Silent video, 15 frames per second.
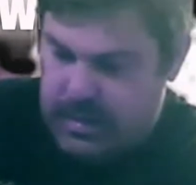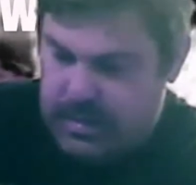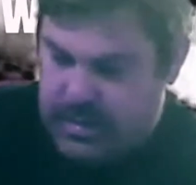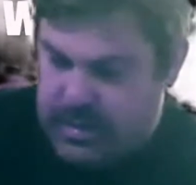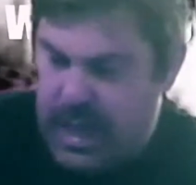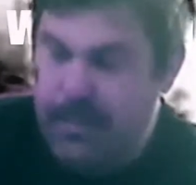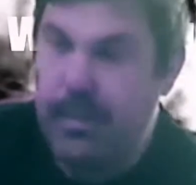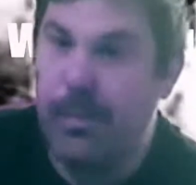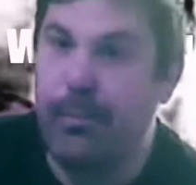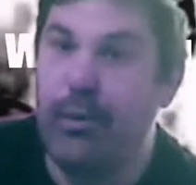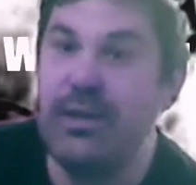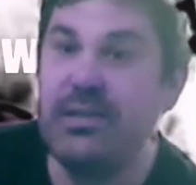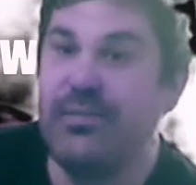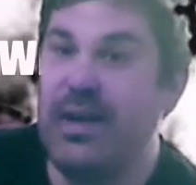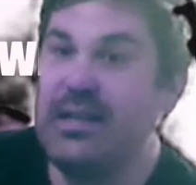Damian
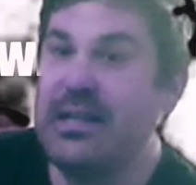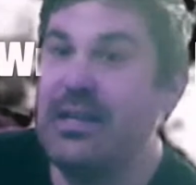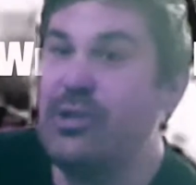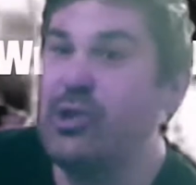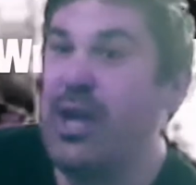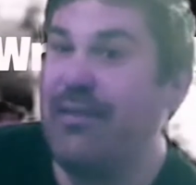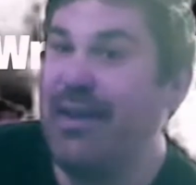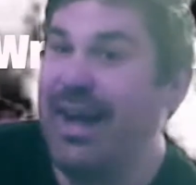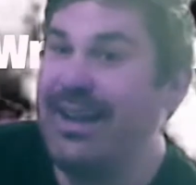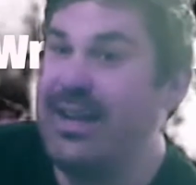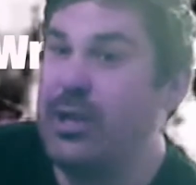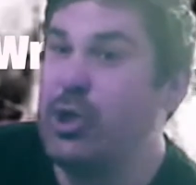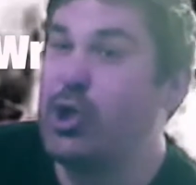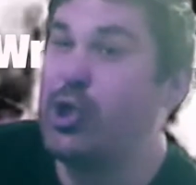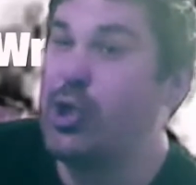Priest defends against Jeff Hardy
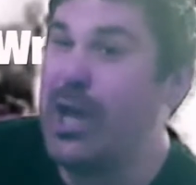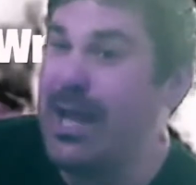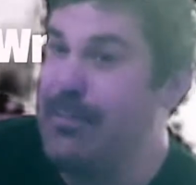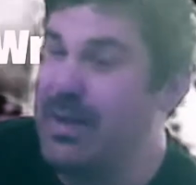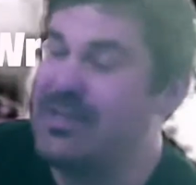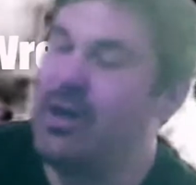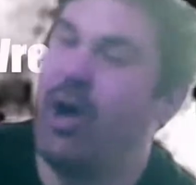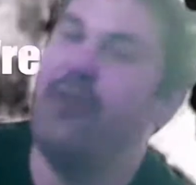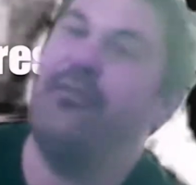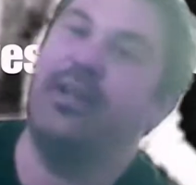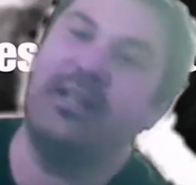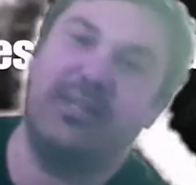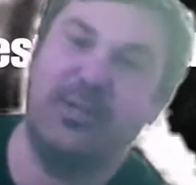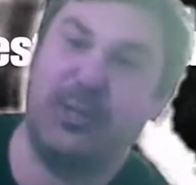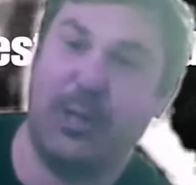and Sheamus. I think
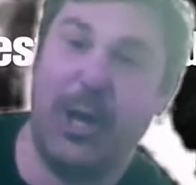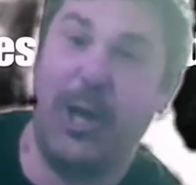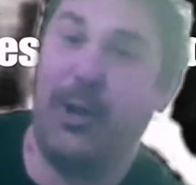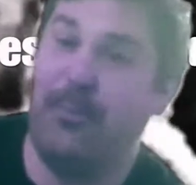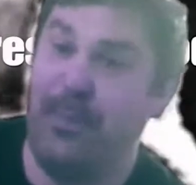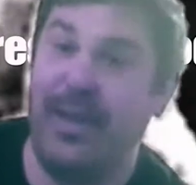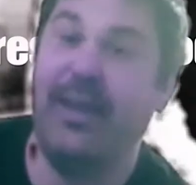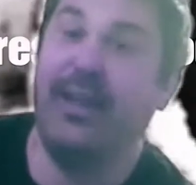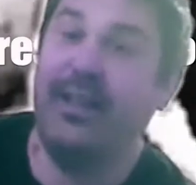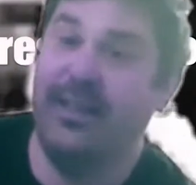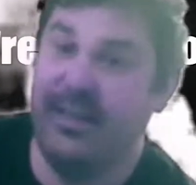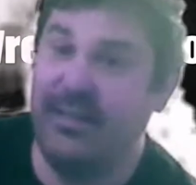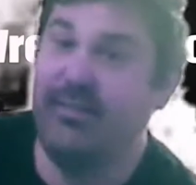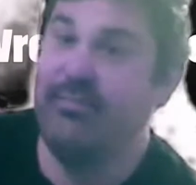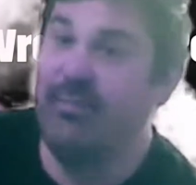this is going to be
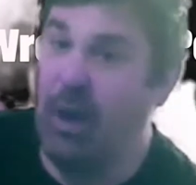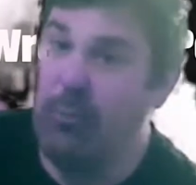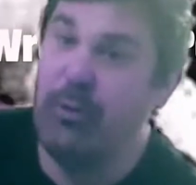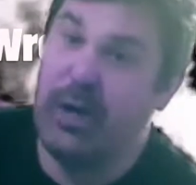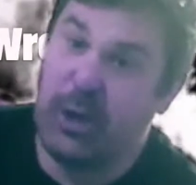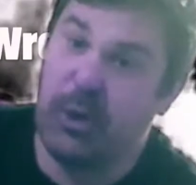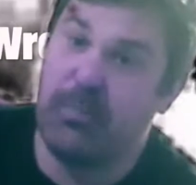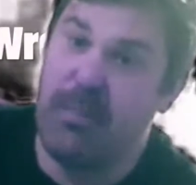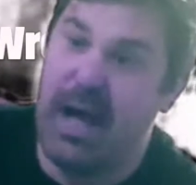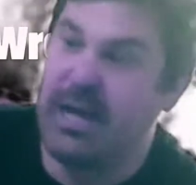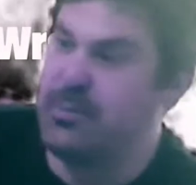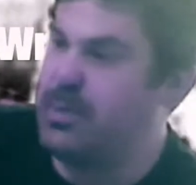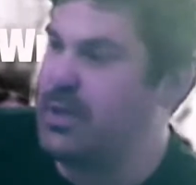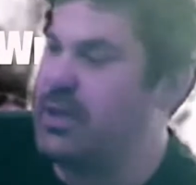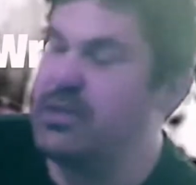a really good
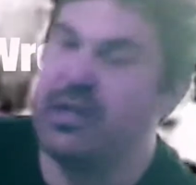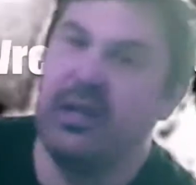match because